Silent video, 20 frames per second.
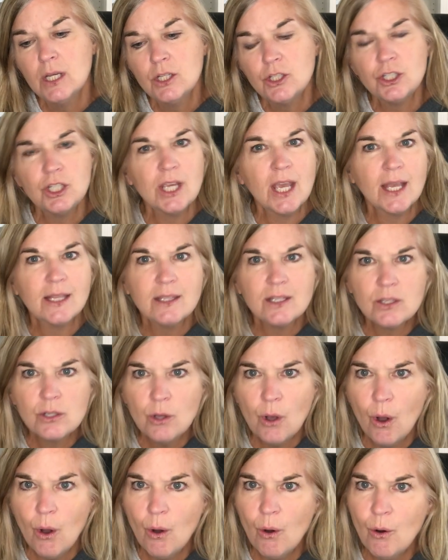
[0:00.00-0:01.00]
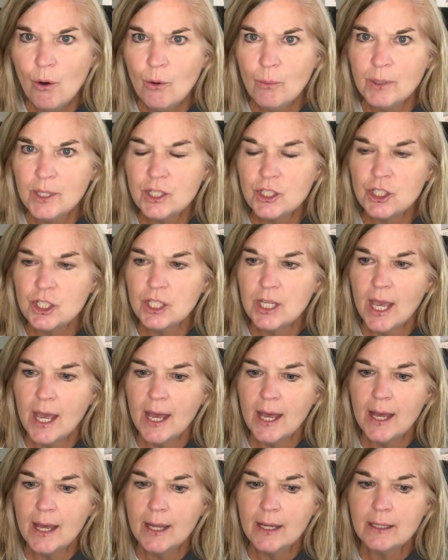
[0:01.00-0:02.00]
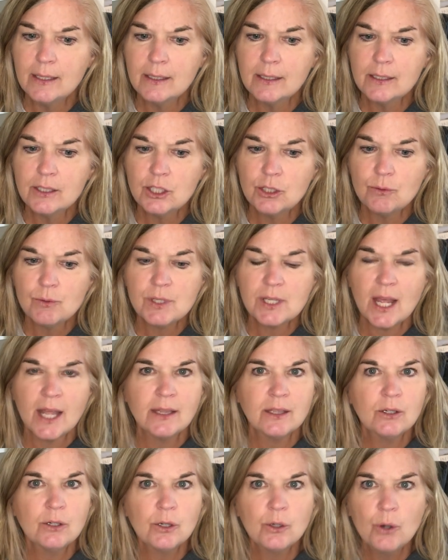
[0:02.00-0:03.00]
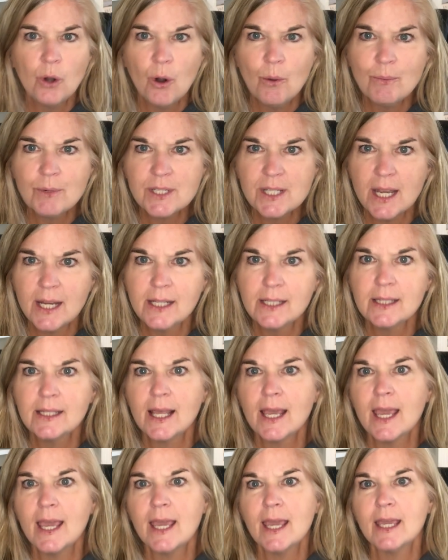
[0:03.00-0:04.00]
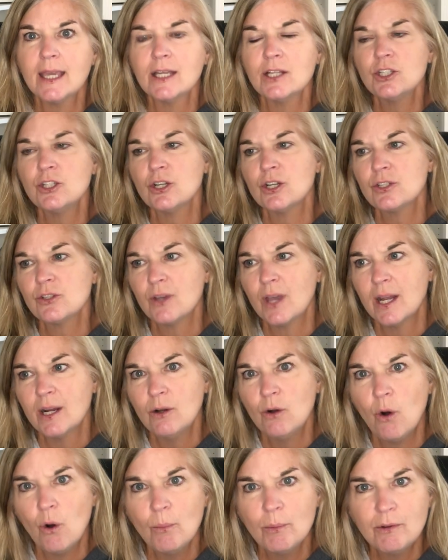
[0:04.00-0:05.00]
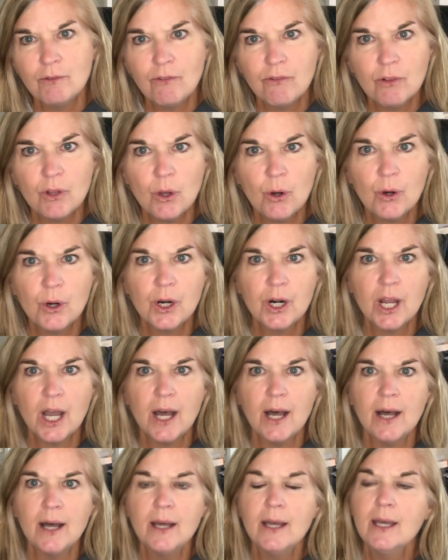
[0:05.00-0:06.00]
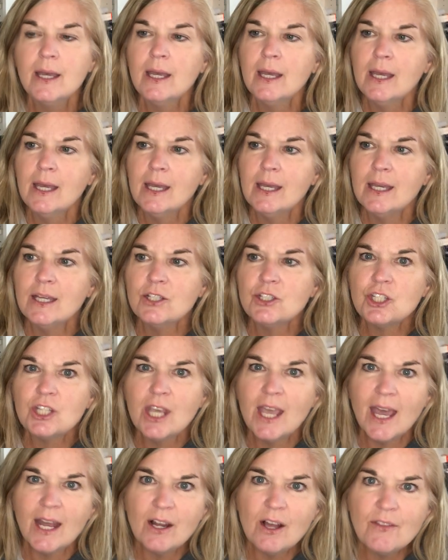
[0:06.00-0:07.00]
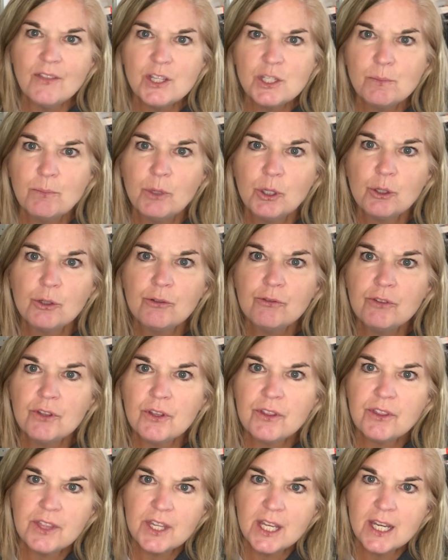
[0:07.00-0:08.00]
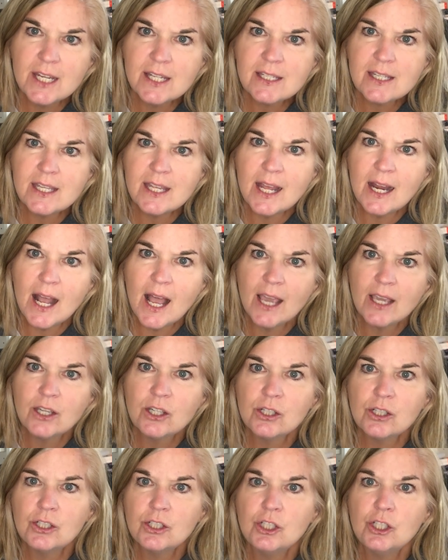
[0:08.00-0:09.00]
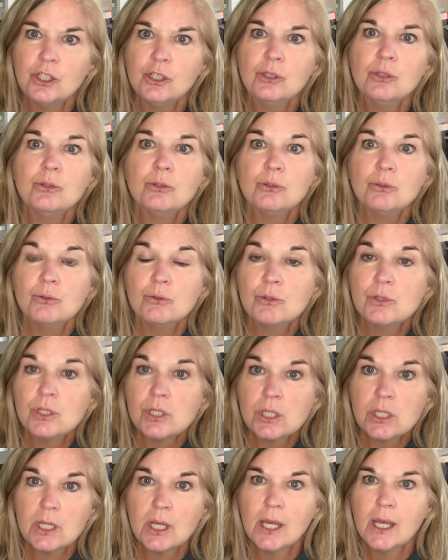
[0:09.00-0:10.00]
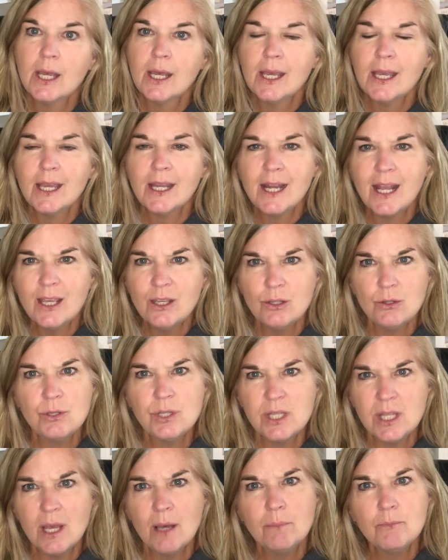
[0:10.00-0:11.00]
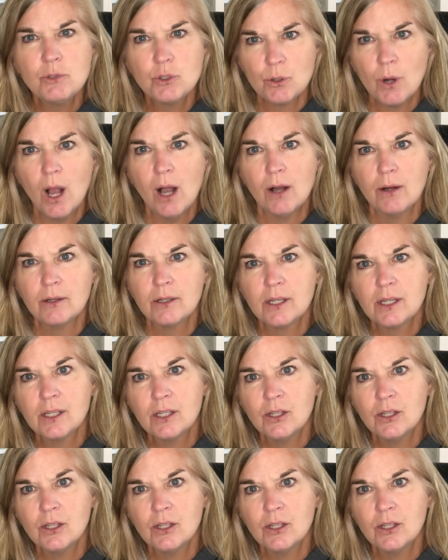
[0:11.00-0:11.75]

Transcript: she had this home, and her home was on a lake, and she also had a home in Florida, and she had all these beautiful things that I could use, and I used them drunk.